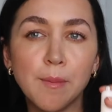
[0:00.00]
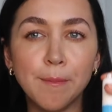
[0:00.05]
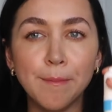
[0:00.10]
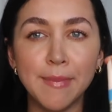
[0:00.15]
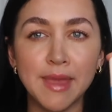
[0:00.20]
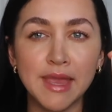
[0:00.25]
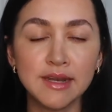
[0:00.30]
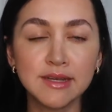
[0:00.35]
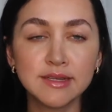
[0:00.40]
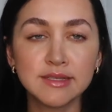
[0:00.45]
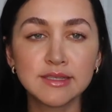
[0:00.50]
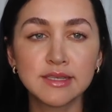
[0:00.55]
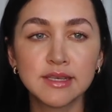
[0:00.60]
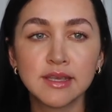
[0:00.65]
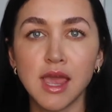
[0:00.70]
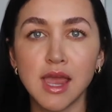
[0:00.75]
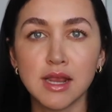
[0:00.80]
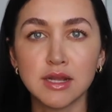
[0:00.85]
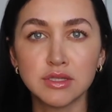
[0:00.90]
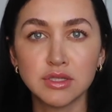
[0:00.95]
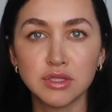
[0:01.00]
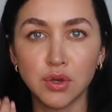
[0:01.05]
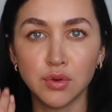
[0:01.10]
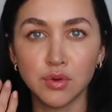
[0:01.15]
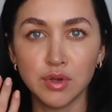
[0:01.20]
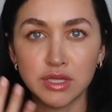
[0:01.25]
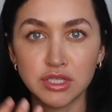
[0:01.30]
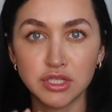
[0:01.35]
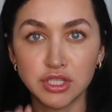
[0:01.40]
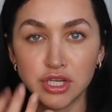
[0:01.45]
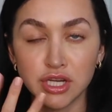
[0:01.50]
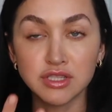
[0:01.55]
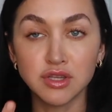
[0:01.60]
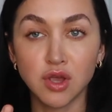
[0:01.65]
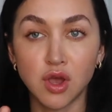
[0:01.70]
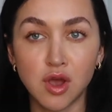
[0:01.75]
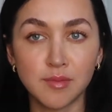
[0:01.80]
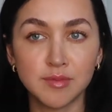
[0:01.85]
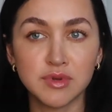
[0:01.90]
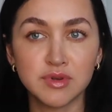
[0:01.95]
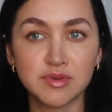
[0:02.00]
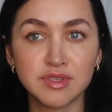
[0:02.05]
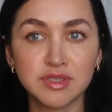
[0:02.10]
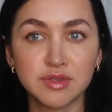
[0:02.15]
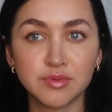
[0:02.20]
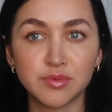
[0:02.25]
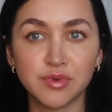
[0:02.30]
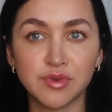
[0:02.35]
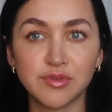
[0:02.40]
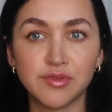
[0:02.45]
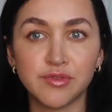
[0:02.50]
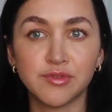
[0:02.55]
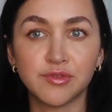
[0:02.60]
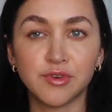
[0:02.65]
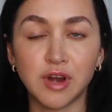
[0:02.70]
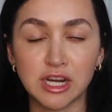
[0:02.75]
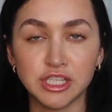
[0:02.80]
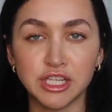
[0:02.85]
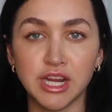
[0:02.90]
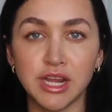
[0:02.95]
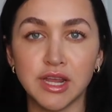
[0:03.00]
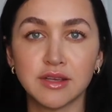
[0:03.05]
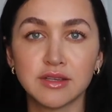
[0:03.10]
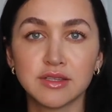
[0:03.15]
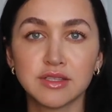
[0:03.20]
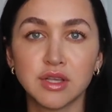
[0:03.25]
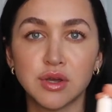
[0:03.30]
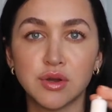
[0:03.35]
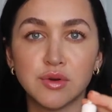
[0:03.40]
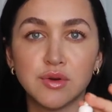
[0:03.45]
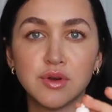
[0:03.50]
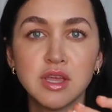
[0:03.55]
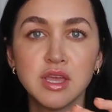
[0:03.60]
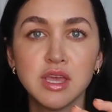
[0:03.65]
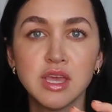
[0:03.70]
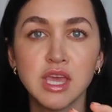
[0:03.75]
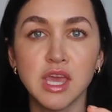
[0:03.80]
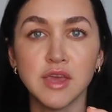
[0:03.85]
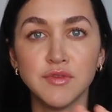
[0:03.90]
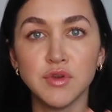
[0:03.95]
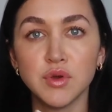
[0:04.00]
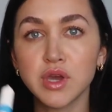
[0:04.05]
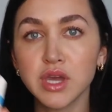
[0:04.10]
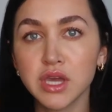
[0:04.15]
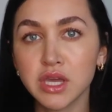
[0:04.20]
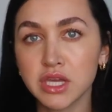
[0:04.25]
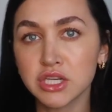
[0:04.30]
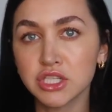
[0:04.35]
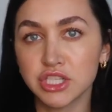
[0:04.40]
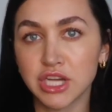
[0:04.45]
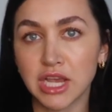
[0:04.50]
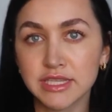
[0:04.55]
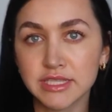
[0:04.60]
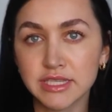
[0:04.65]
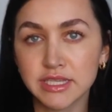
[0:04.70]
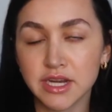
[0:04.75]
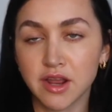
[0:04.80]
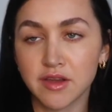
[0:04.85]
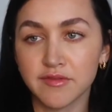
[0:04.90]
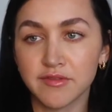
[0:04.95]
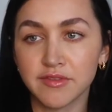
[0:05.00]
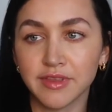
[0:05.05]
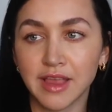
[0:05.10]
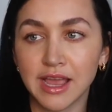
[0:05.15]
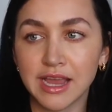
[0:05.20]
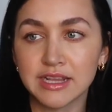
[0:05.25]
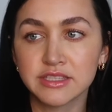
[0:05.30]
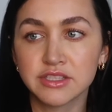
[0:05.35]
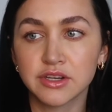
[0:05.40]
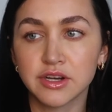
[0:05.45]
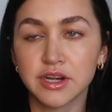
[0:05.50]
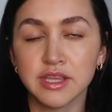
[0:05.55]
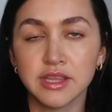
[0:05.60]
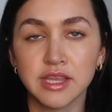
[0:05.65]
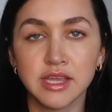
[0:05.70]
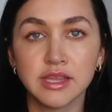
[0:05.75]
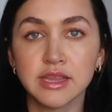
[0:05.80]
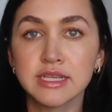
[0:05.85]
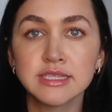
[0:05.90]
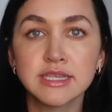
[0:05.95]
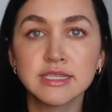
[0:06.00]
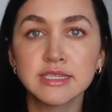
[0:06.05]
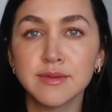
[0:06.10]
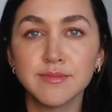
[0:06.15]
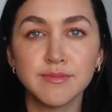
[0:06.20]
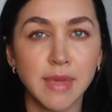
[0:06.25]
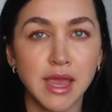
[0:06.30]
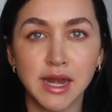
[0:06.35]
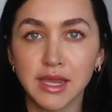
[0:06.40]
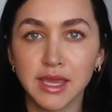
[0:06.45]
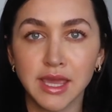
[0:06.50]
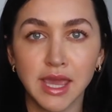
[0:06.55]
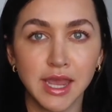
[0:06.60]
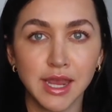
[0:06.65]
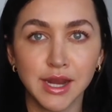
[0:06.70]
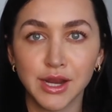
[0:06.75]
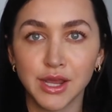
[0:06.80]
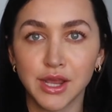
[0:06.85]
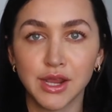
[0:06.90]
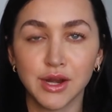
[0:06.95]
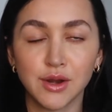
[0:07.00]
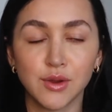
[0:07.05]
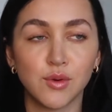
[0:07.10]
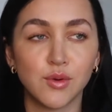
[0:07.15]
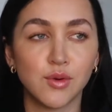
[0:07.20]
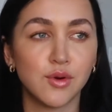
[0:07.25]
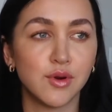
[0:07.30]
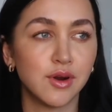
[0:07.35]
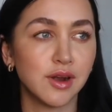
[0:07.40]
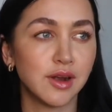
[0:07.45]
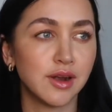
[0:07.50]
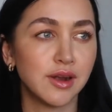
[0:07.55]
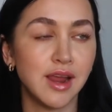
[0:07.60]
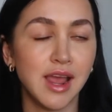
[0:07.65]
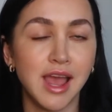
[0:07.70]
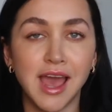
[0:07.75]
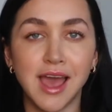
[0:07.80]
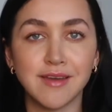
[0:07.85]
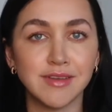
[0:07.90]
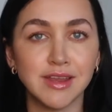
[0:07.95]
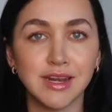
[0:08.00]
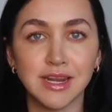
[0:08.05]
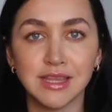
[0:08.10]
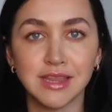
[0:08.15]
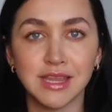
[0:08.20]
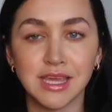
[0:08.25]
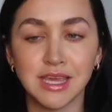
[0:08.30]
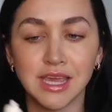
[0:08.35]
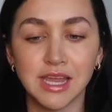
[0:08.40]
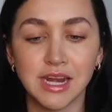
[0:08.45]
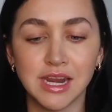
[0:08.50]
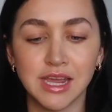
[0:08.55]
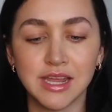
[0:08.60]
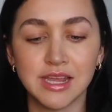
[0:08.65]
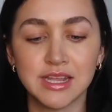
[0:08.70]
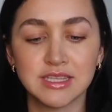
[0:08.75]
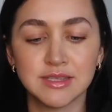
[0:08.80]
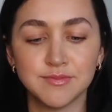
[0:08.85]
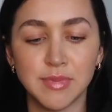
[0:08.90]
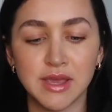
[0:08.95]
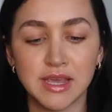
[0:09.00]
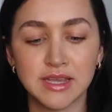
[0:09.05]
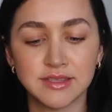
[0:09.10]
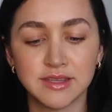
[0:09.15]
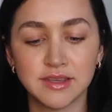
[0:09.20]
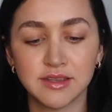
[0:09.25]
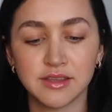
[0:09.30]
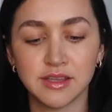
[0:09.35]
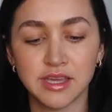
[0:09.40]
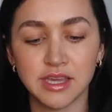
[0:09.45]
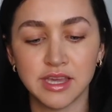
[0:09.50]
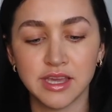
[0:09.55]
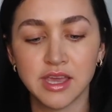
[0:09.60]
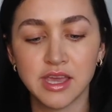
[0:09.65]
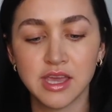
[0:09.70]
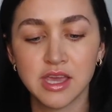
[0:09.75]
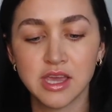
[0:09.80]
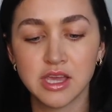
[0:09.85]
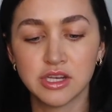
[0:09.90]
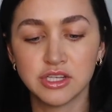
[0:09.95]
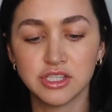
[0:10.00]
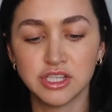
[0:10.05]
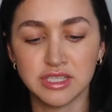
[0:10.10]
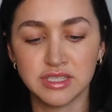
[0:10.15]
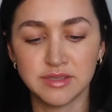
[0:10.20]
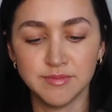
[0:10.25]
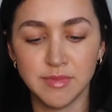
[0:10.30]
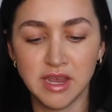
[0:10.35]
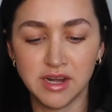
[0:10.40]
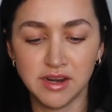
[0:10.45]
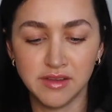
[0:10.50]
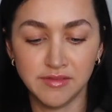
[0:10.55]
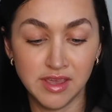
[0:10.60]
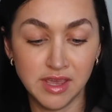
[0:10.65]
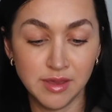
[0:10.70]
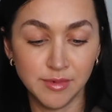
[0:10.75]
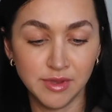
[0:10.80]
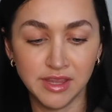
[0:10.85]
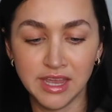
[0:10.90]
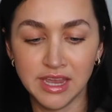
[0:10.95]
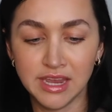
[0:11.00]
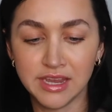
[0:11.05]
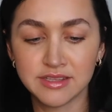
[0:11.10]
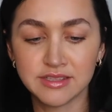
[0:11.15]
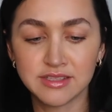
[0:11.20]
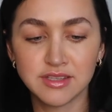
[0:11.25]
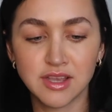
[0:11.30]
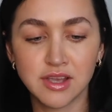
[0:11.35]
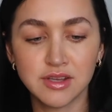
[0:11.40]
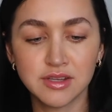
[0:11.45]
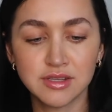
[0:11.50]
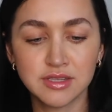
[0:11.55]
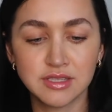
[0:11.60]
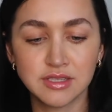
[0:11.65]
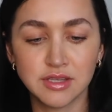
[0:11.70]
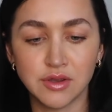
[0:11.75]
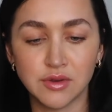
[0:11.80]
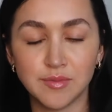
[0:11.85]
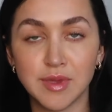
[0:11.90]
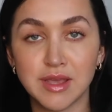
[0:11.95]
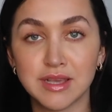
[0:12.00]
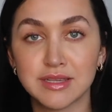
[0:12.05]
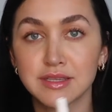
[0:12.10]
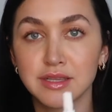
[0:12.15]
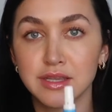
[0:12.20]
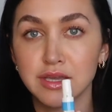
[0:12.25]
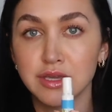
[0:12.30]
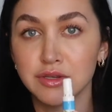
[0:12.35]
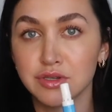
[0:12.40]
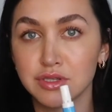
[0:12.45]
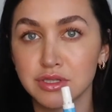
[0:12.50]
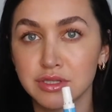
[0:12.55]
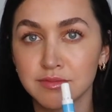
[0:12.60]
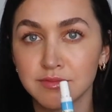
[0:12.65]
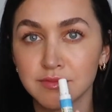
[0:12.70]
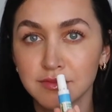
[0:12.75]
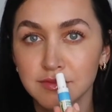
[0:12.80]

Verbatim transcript: mint. And so it's just almost refreshing. So if you get congested on flights or anything, this isn't medicated or have anything in it. It's basically just made of Himalayan salt. So basically you just